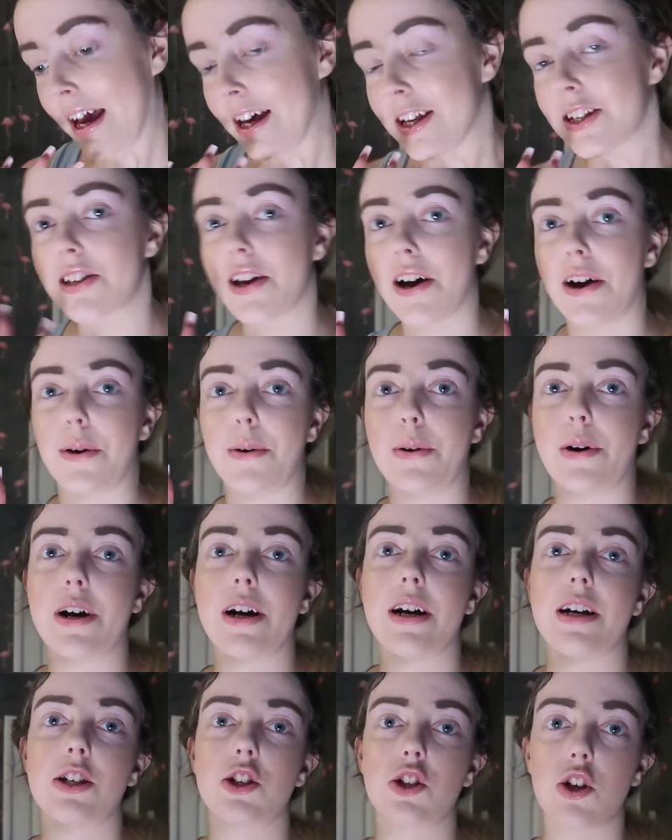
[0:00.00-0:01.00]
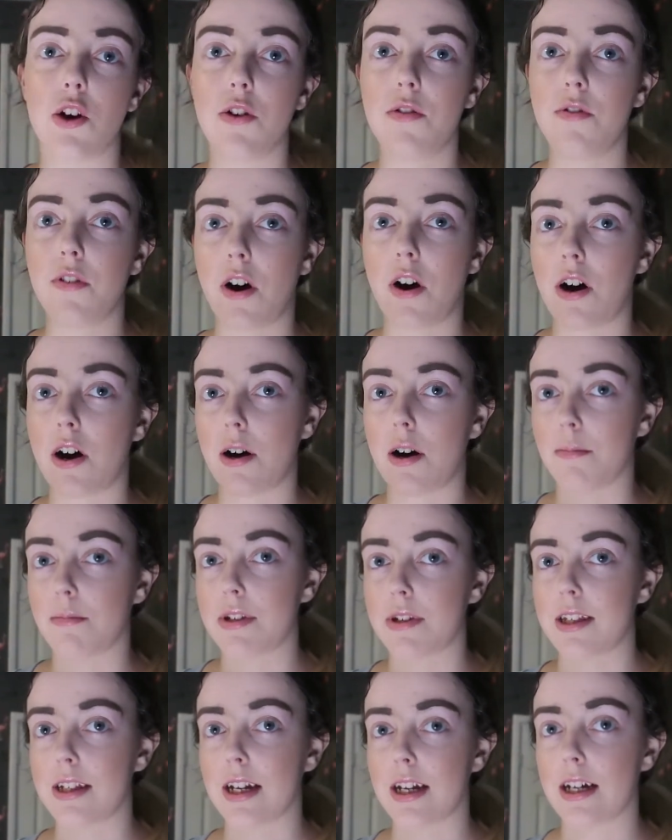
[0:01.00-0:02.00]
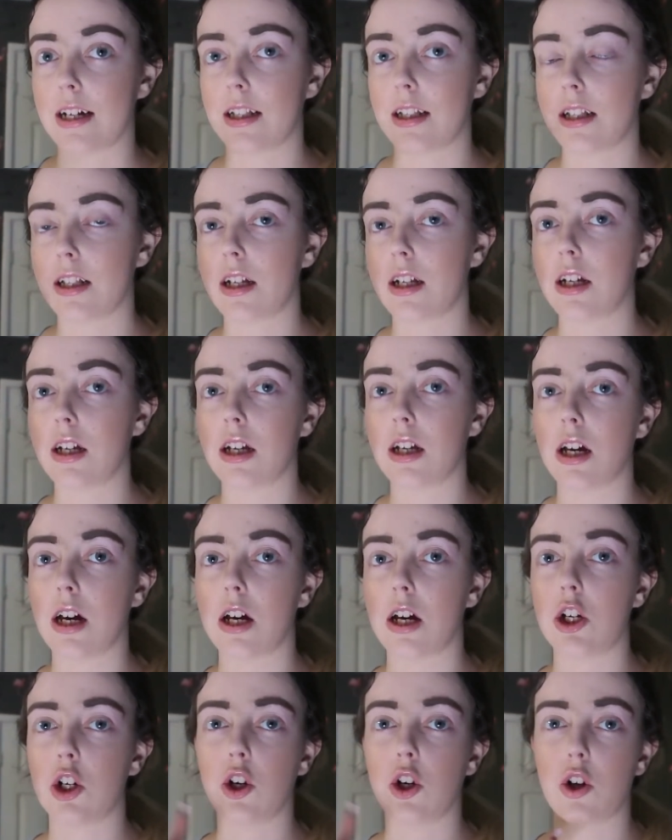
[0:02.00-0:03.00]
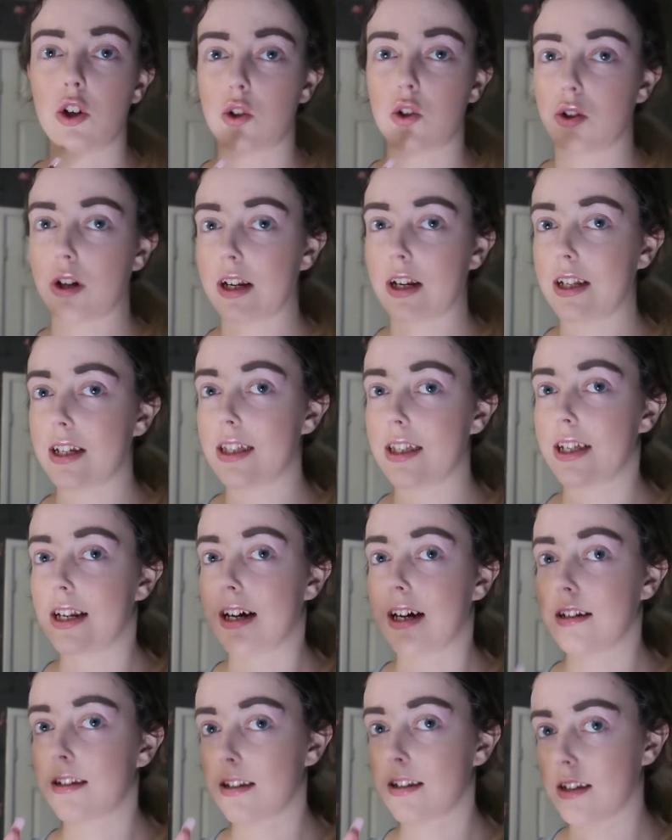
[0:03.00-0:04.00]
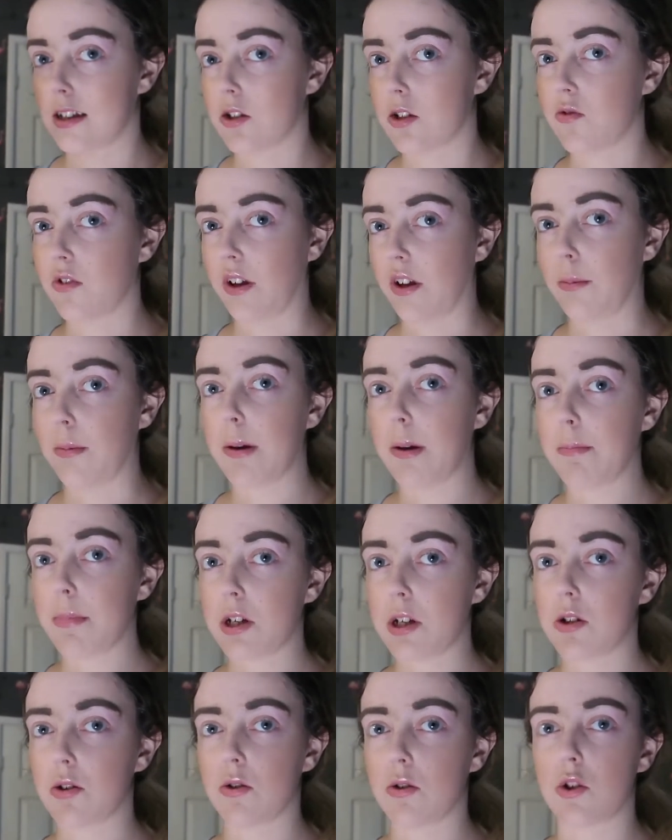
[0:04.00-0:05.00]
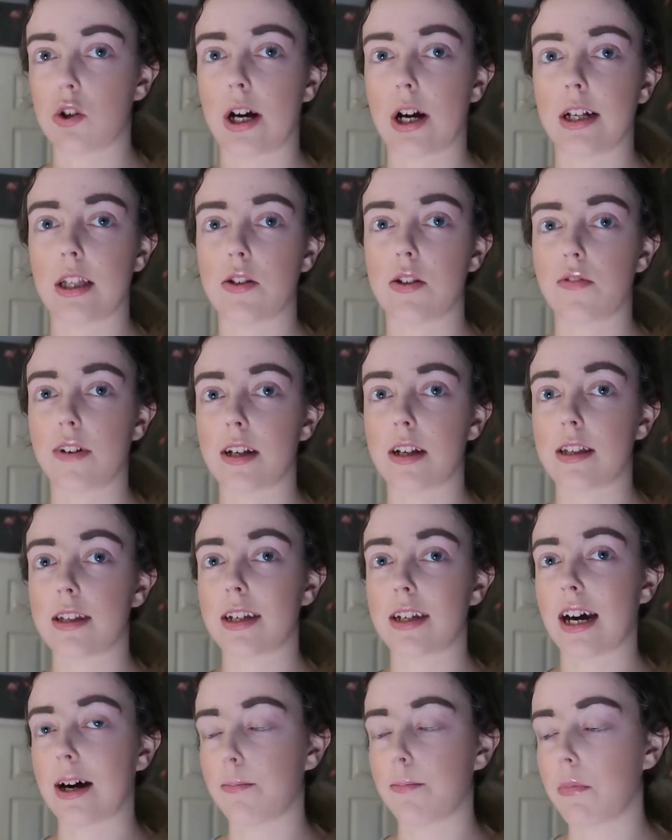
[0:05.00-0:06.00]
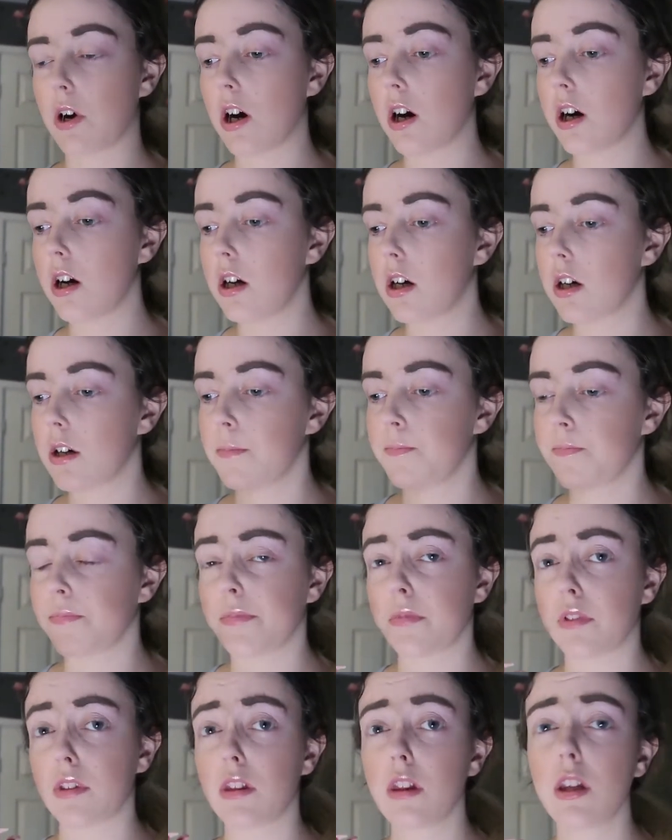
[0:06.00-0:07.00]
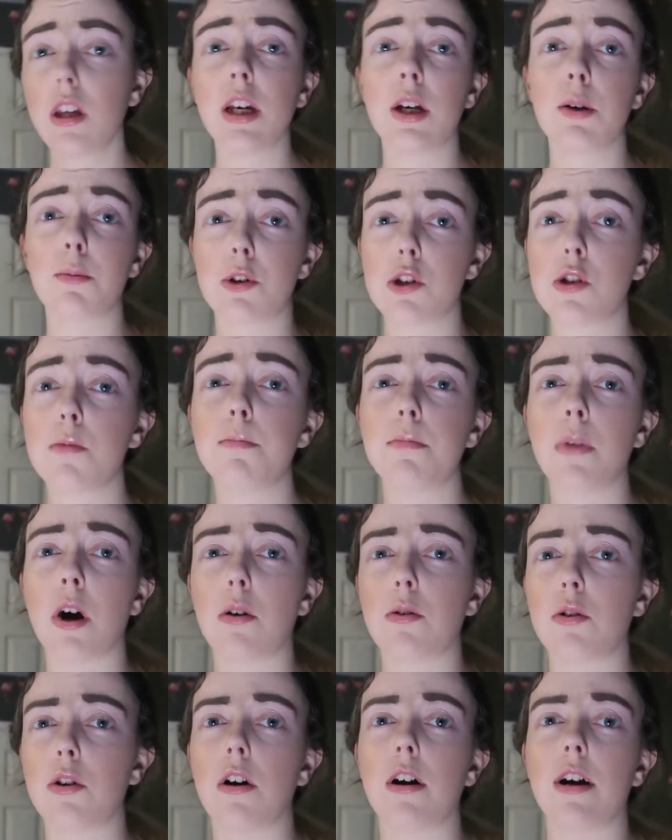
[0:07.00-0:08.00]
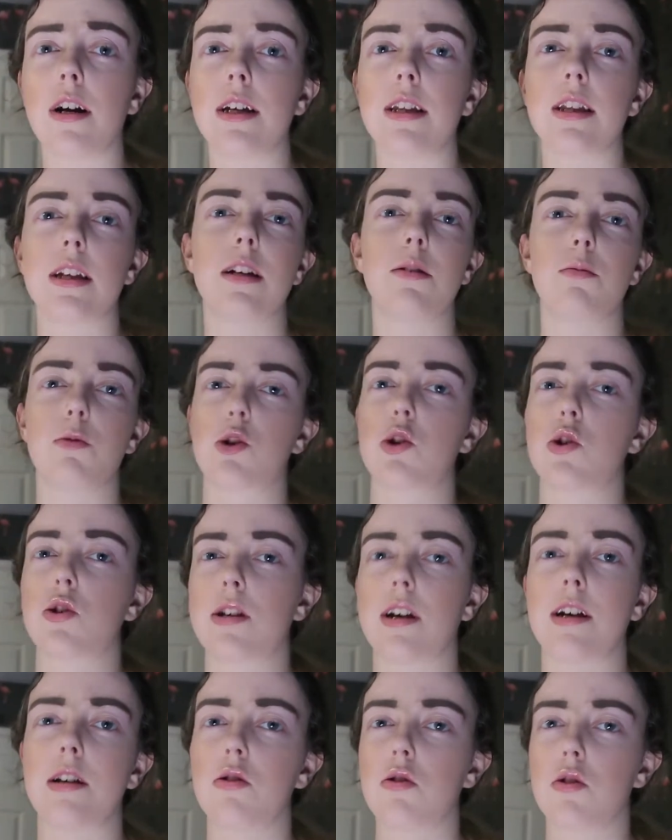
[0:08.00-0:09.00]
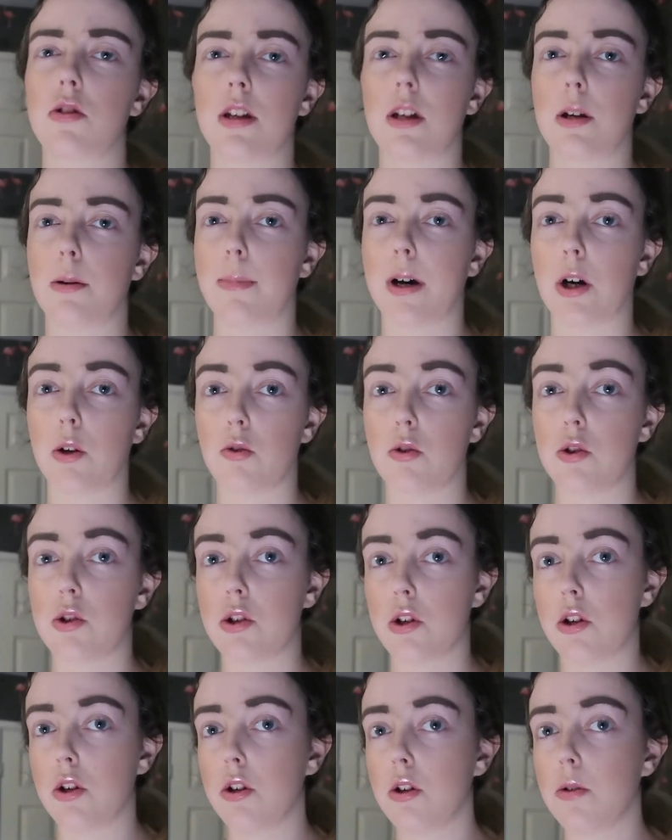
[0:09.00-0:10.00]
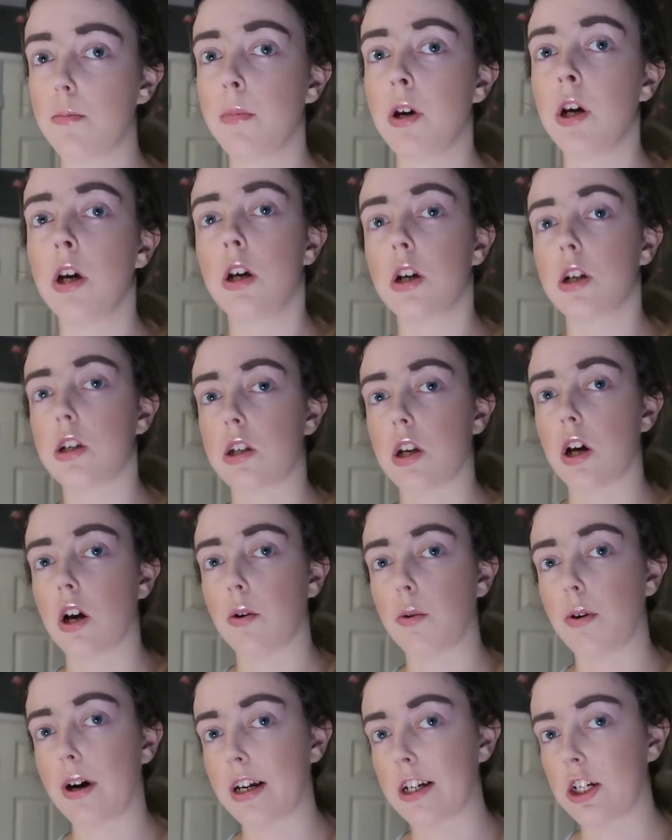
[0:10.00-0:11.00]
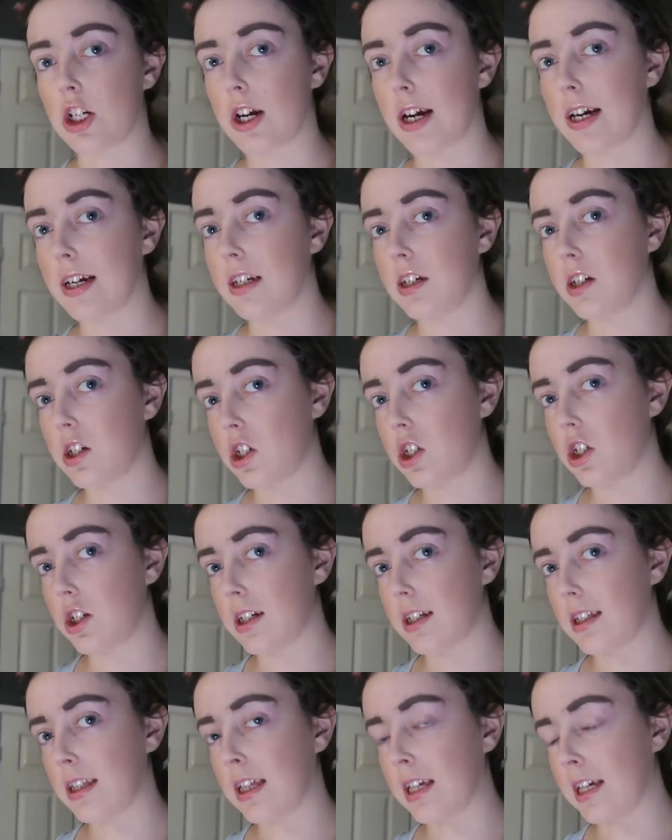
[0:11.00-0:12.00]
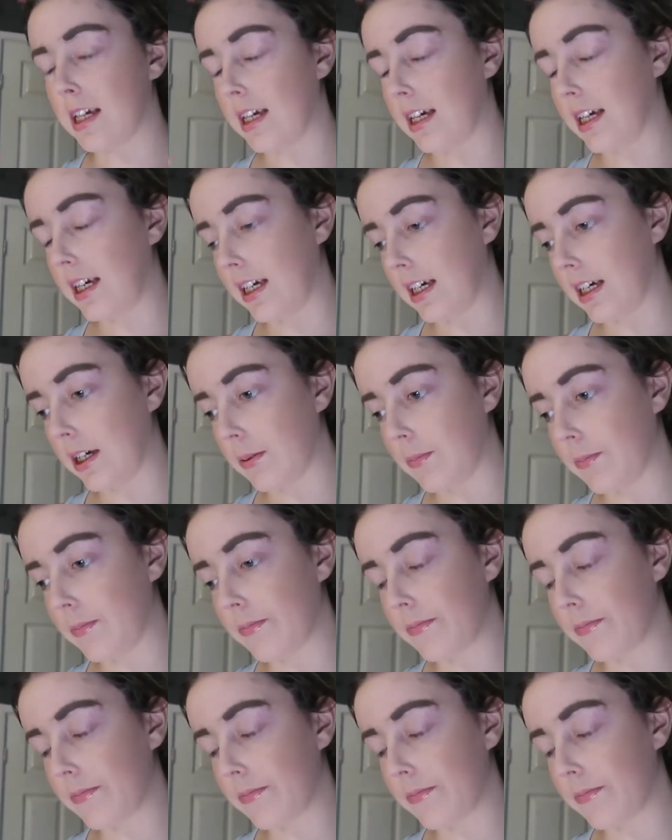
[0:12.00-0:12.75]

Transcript: So far I'm still not done anything else since filming because I was trying to fix the camera. It wasn't broke or anything, it was just saying something about the zoom, so I changed the